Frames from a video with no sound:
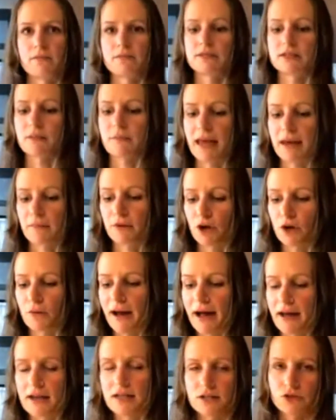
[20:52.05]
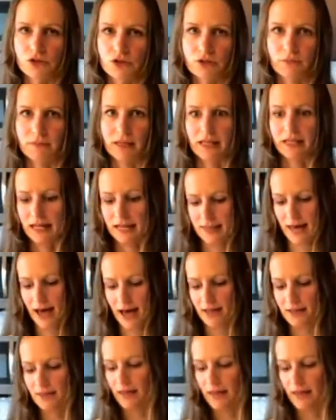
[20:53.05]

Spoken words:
some hamburger patties or something like that,